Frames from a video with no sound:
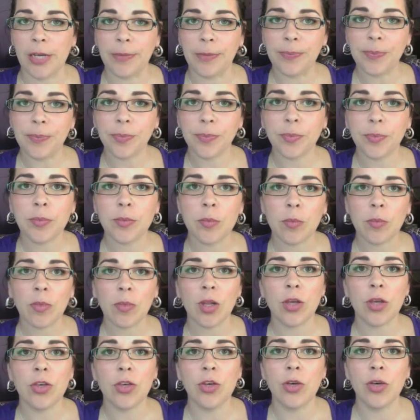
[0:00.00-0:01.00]
you get
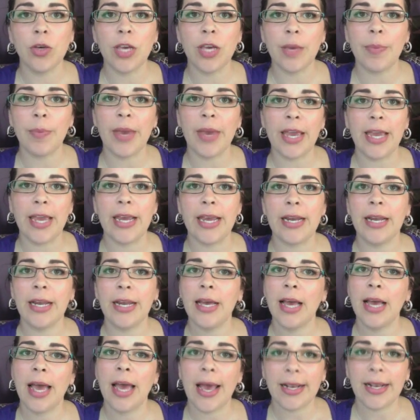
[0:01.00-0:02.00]
paid X amount
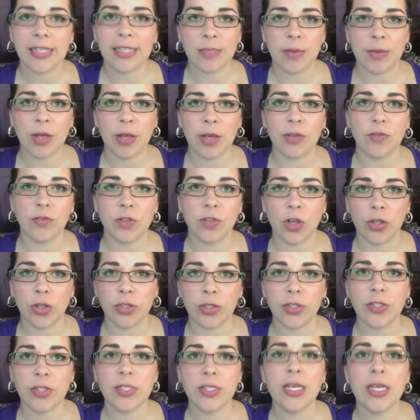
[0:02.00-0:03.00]
of dollars.
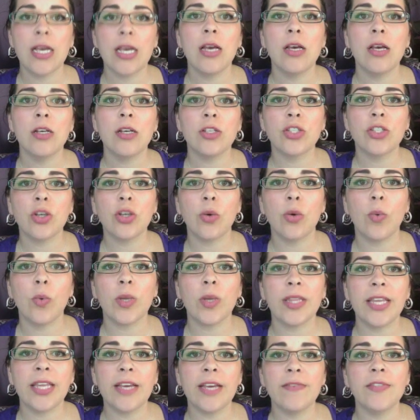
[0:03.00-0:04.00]
So what they've
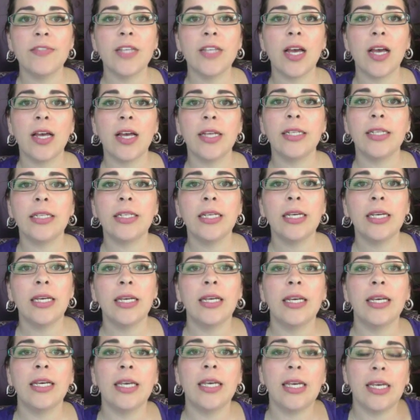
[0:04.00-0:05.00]
done
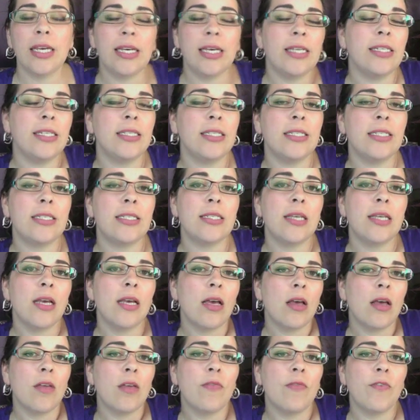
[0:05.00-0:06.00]
is, for the
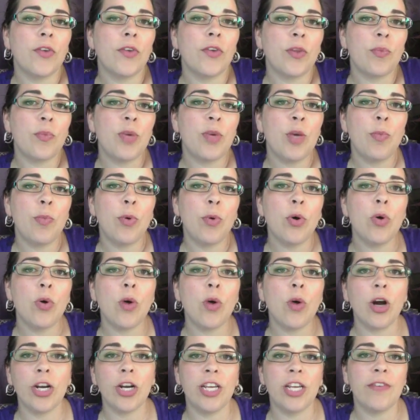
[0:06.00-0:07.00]
people who aren't even
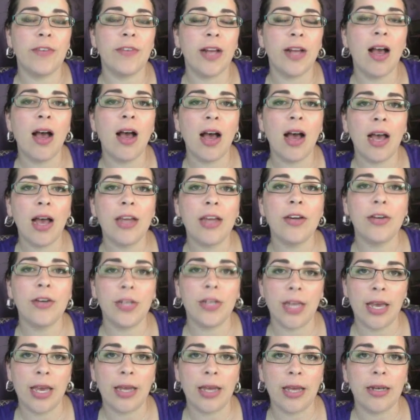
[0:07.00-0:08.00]
hired yet,
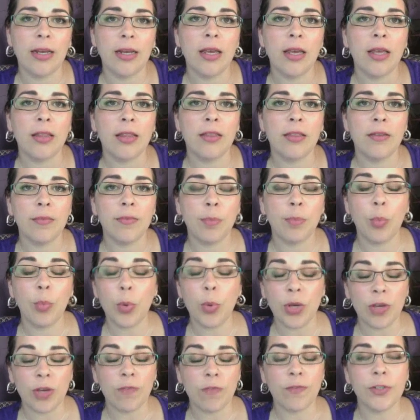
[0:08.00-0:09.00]
when you first
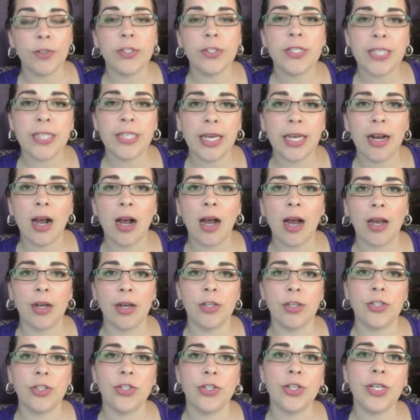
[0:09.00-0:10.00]
get hired, you're going to
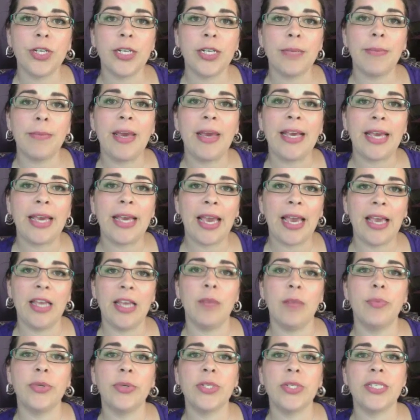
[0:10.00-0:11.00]
make 8%
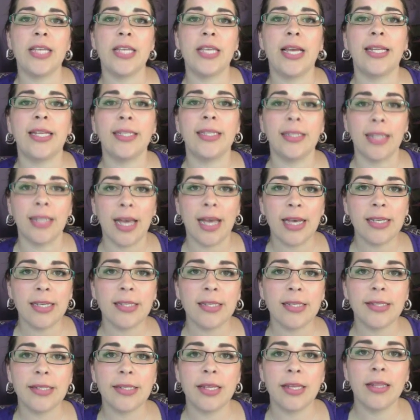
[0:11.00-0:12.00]
less than the
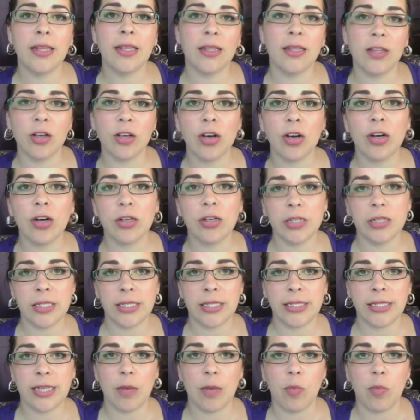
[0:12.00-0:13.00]
current step 1
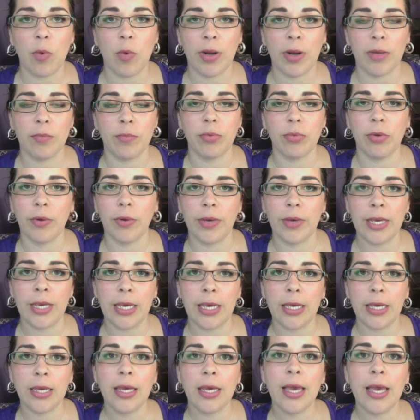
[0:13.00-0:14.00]
employee.
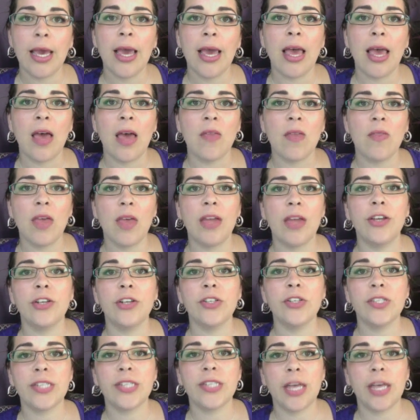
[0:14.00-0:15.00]
And then your step
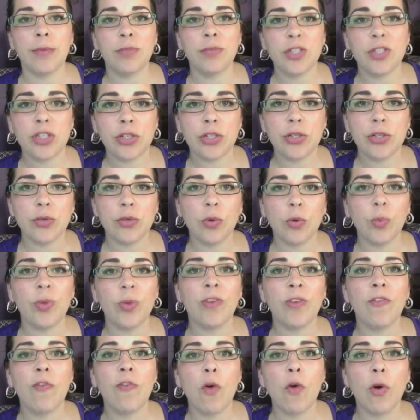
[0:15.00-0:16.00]
2 will be
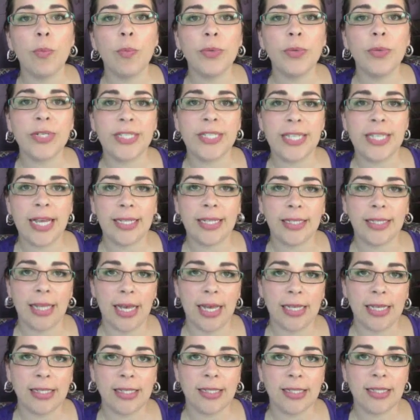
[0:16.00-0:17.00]
4% less.
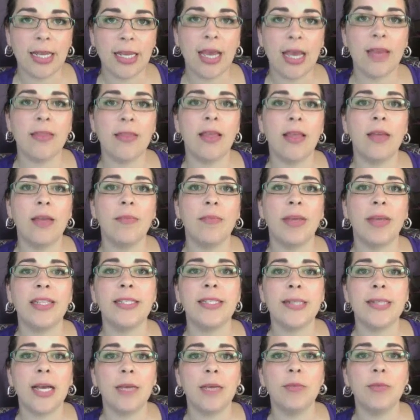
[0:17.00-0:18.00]
And then by the time you're
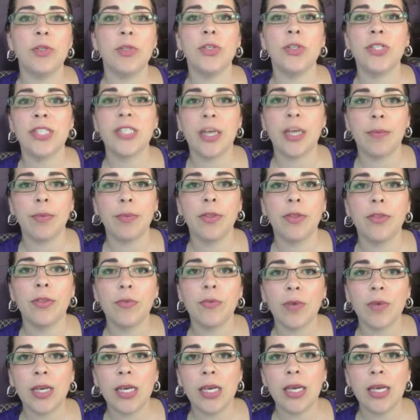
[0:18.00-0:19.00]
step 3,
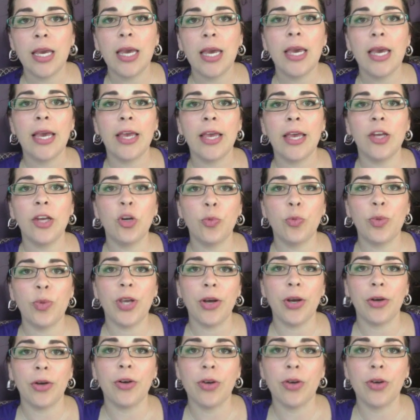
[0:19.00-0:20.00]
it'll be our
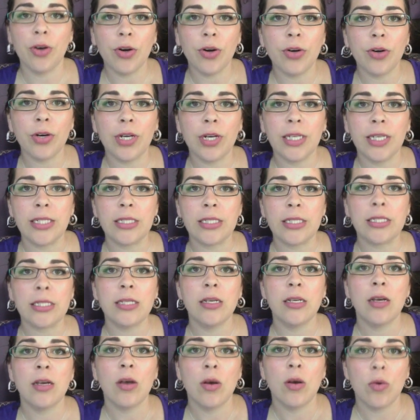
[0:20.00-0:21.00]
current
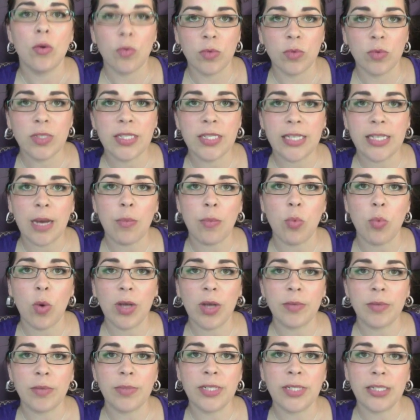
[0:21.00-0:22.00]
step 1
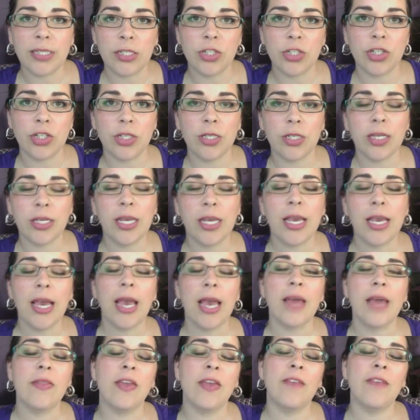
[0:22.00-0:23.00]
position. And they've
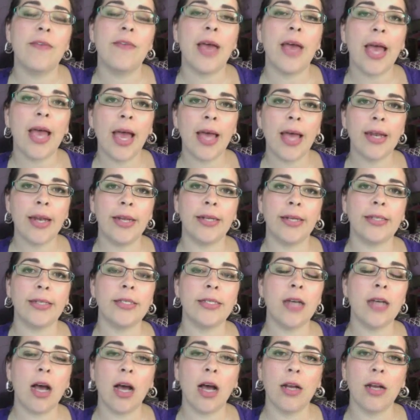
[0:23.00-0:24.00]
added another
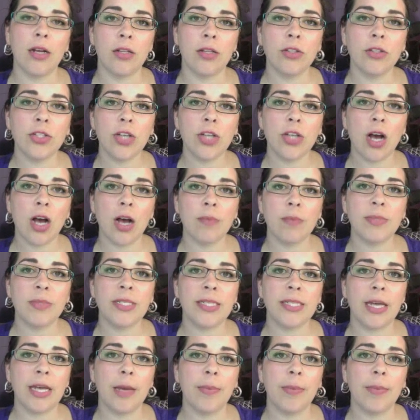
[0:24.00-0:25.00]
top step, and
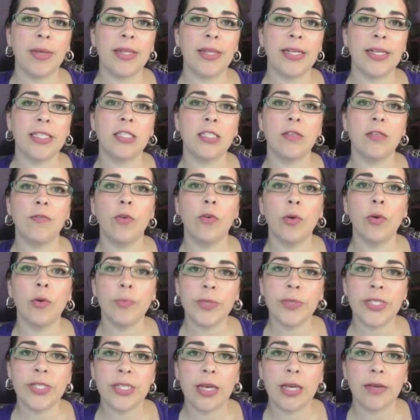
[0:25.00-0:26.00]
that's a 4%
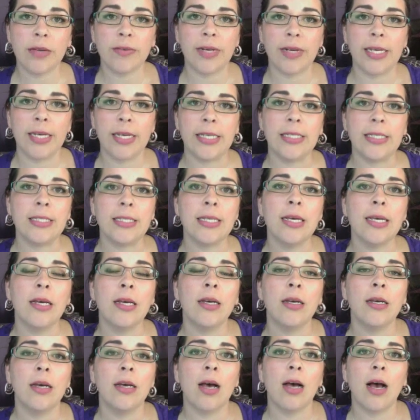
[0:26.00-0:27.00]
raise.
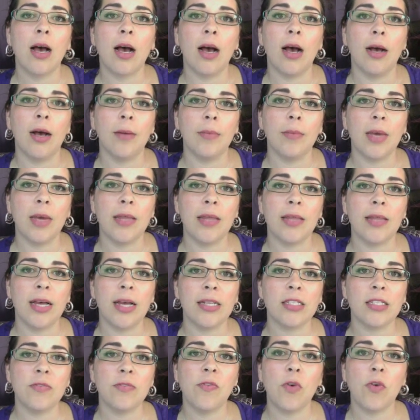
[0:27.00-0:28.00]
And that's for
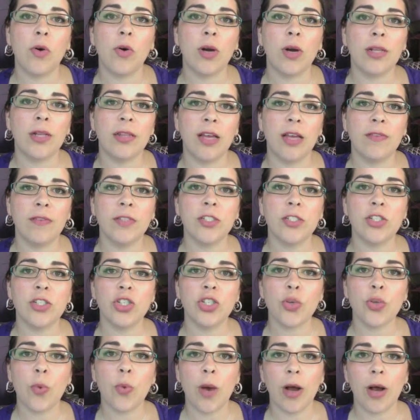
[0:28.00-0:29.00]
11 to
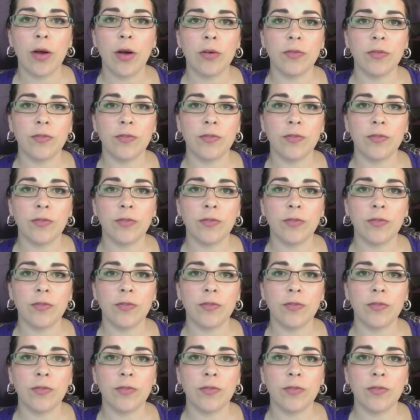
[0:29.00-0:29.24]
12 years